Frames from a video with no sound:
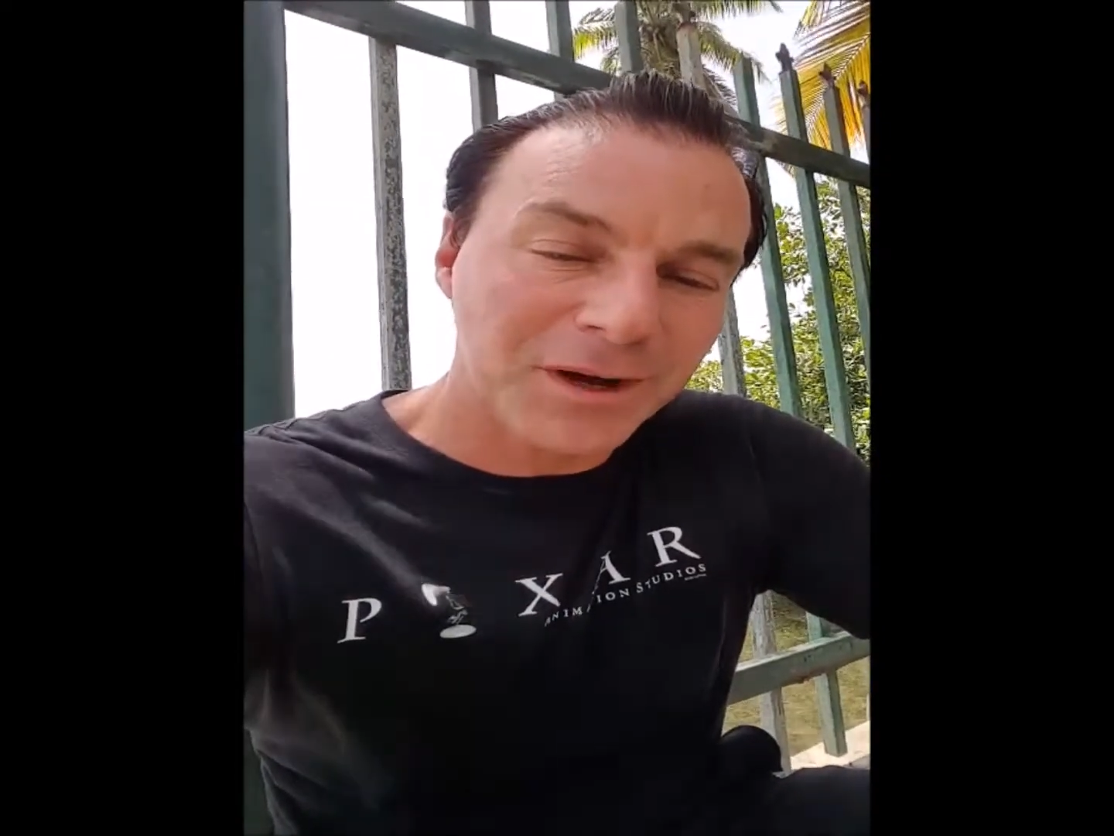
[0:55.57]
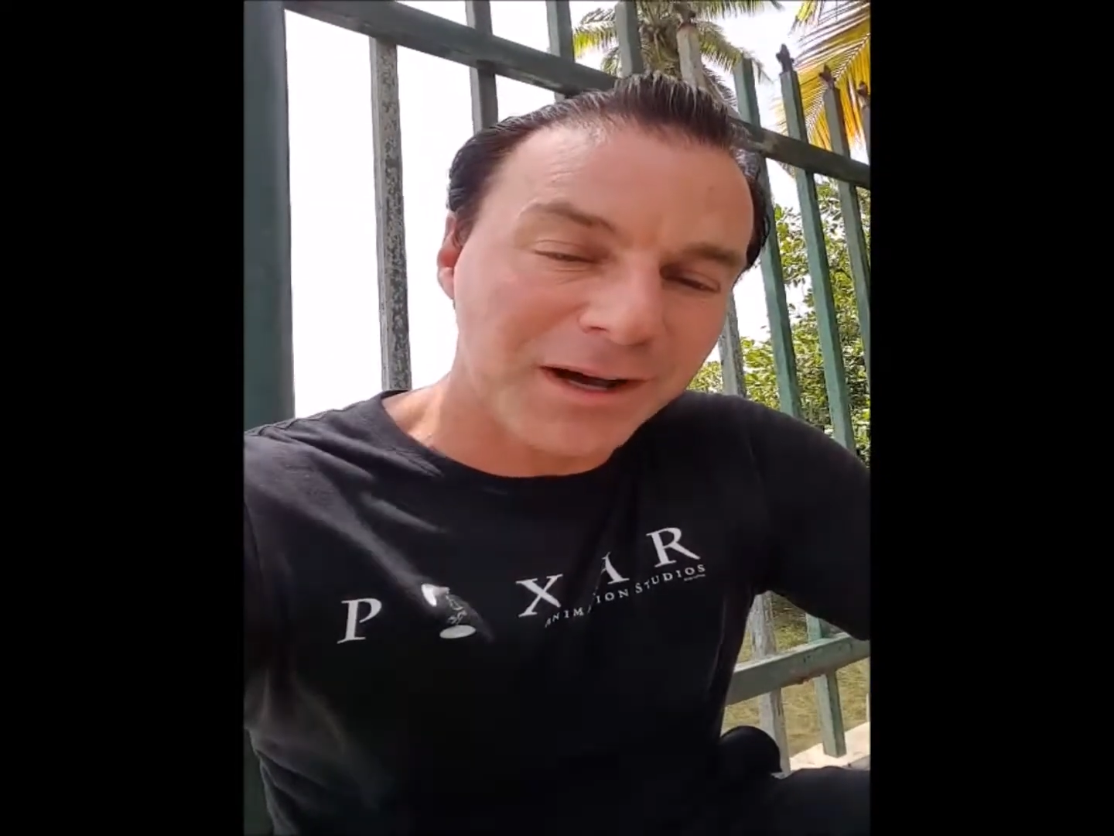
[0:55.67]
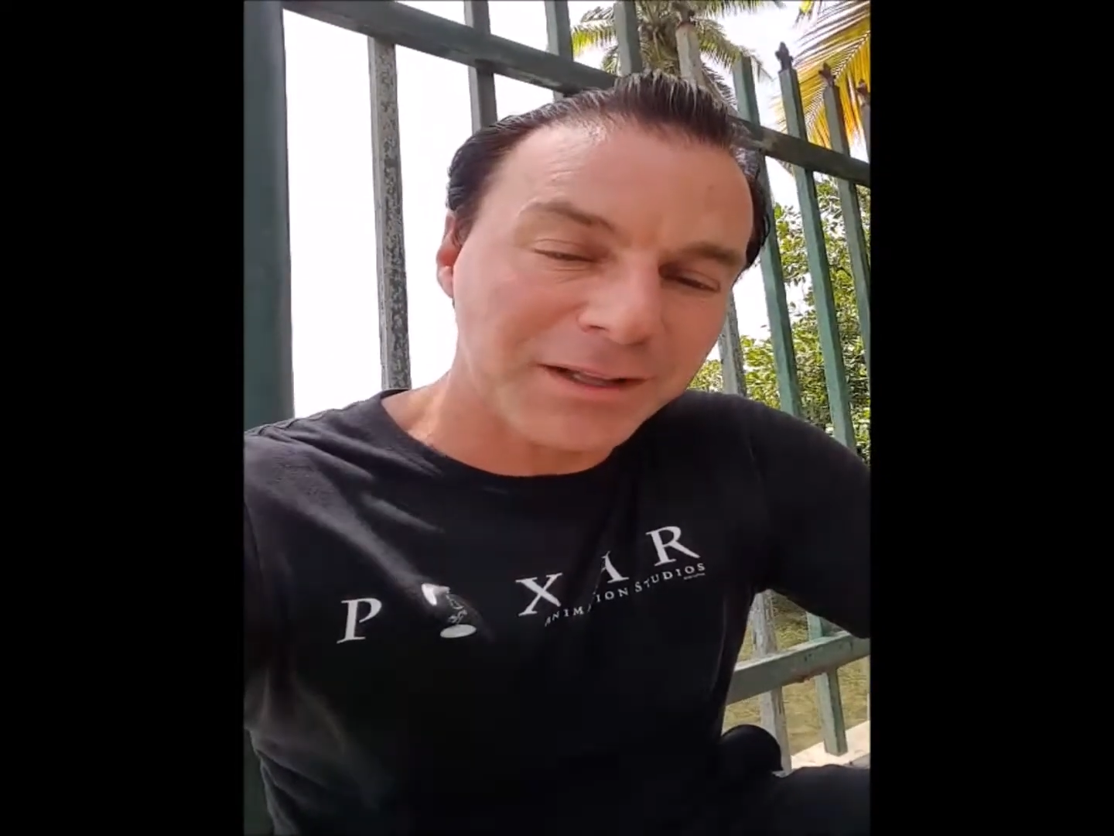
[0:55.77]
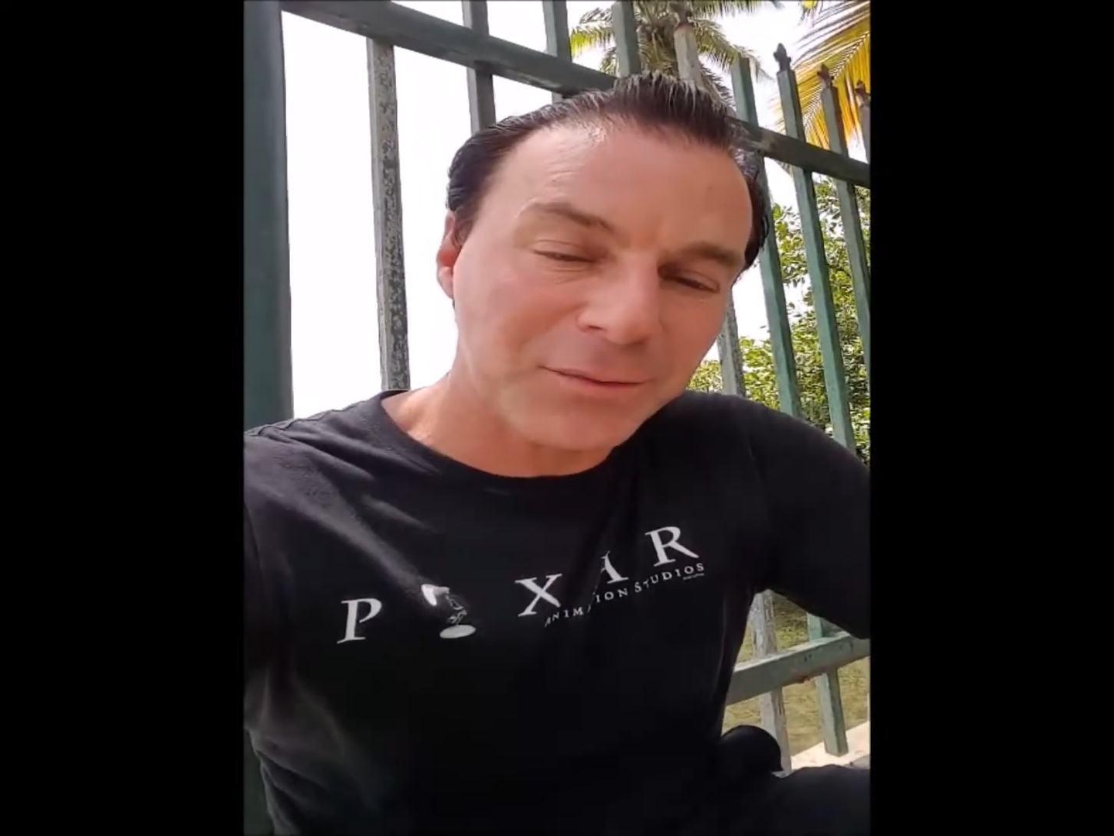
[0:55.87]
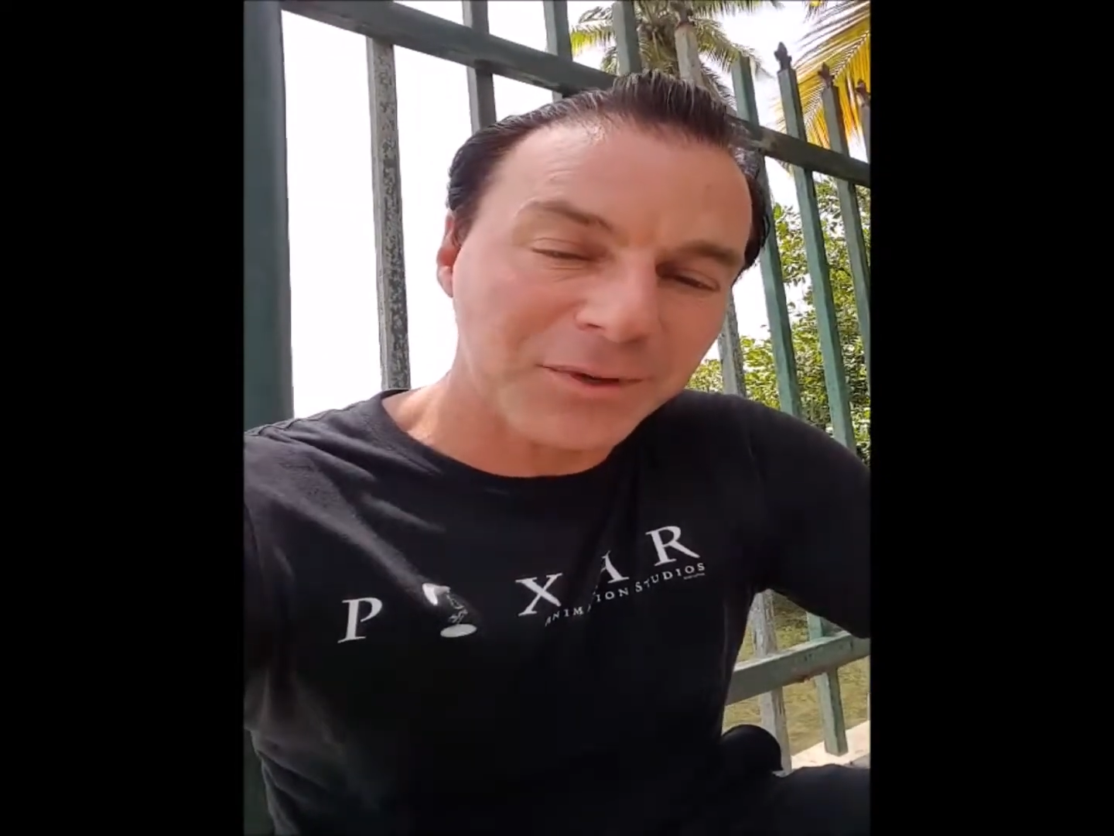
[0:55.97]

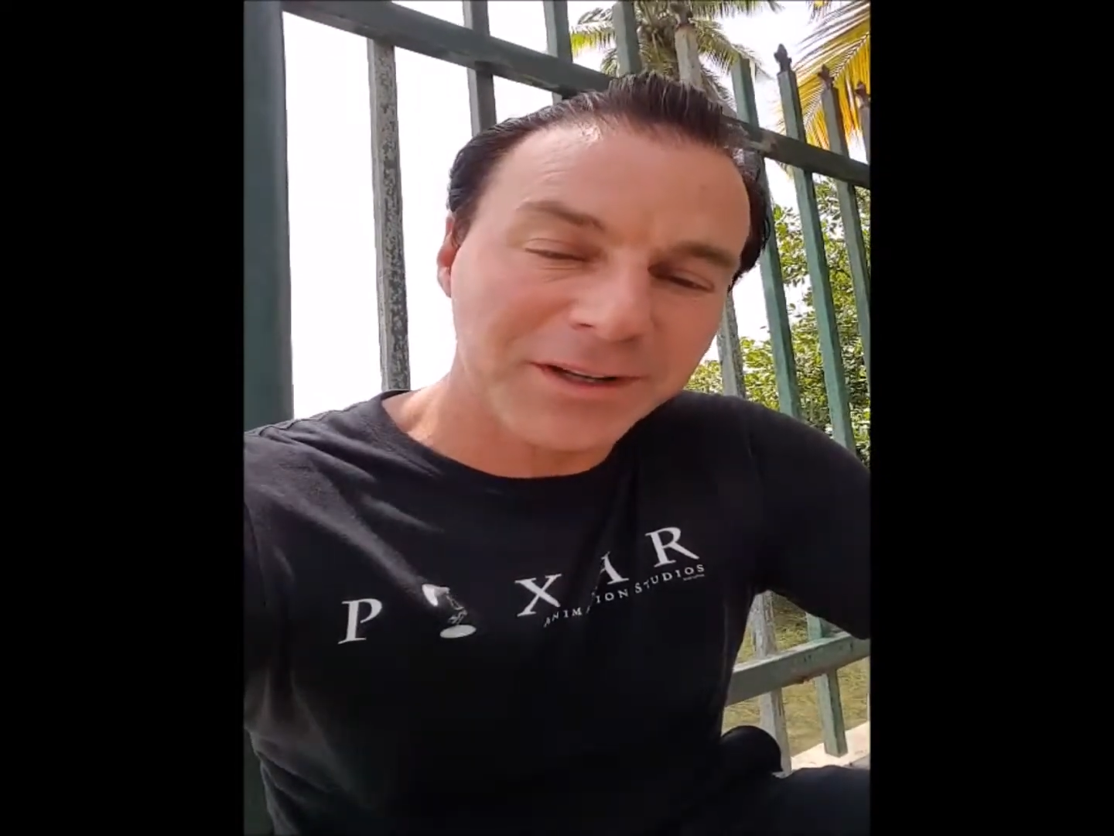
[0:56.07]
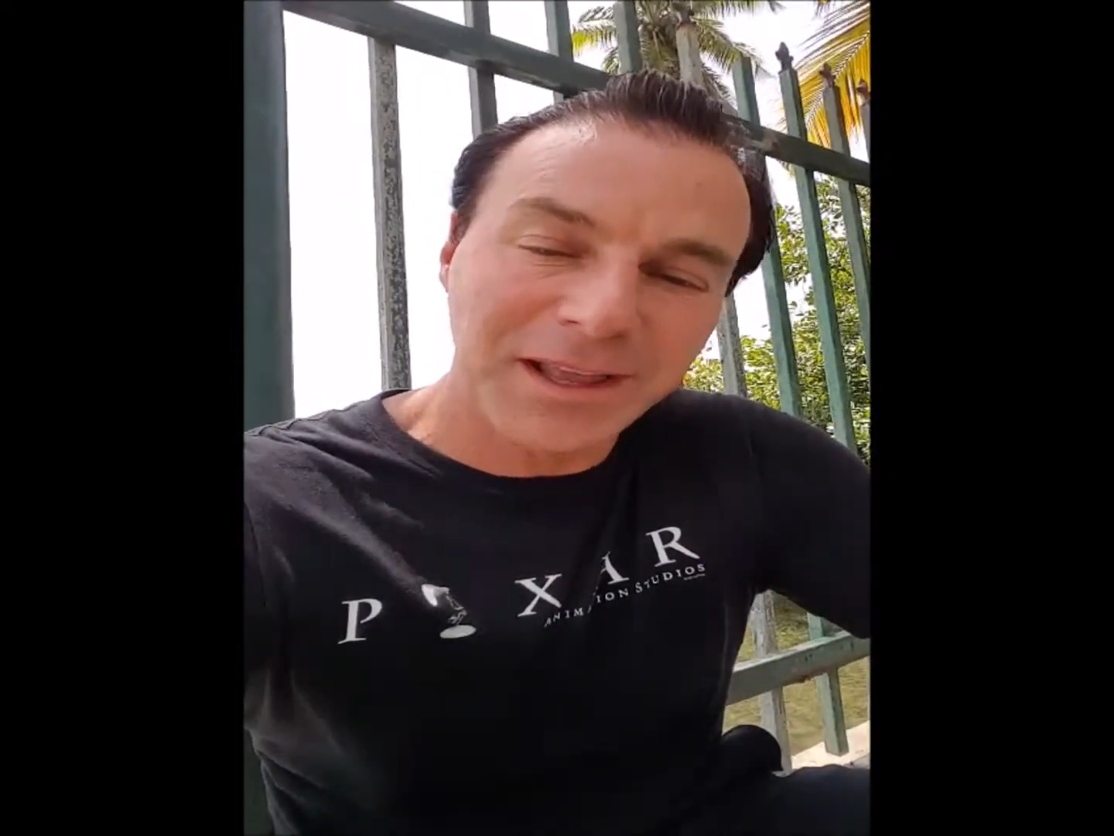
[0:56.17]
Hollywood,